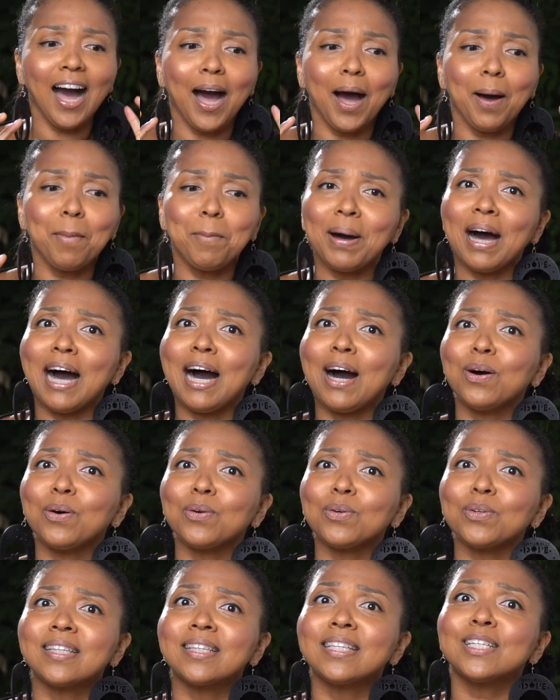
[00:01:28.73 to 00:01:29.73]

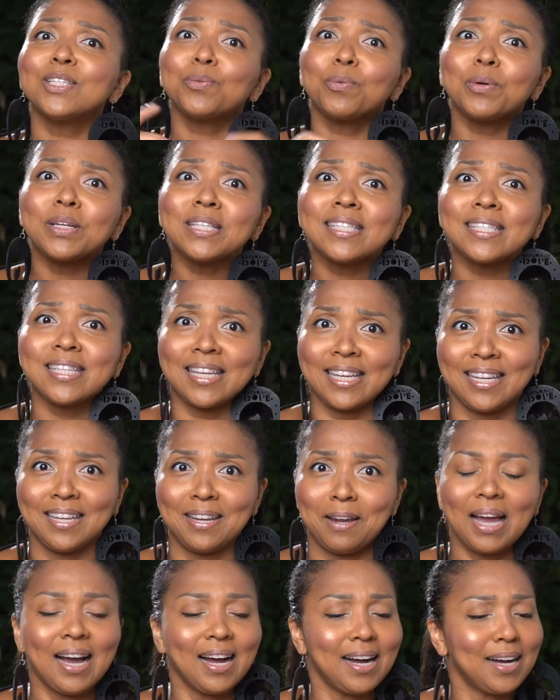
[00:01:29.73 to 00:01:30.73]
about this whiskey
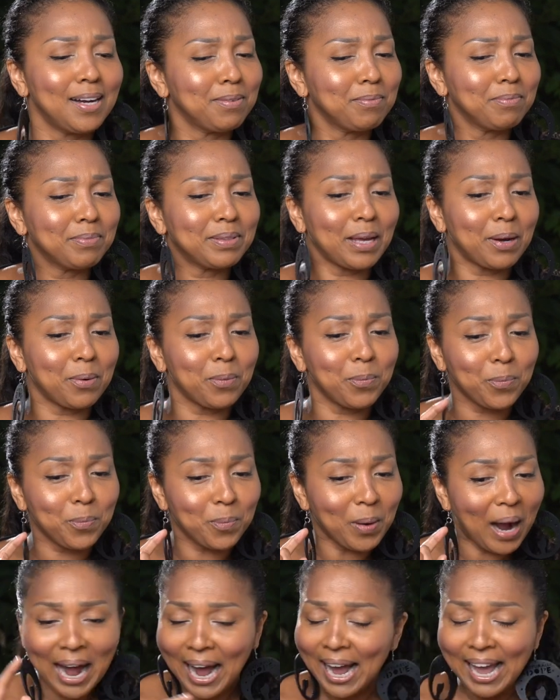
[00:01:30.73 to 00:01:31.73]
that
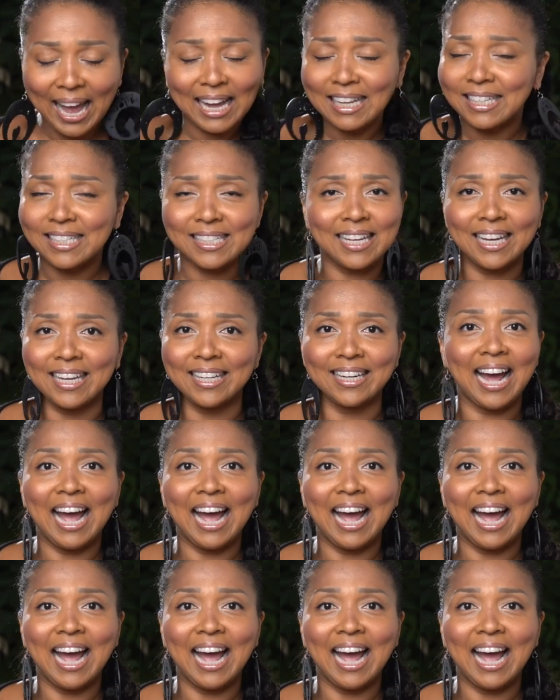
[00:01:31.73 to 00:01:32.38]
I had to get.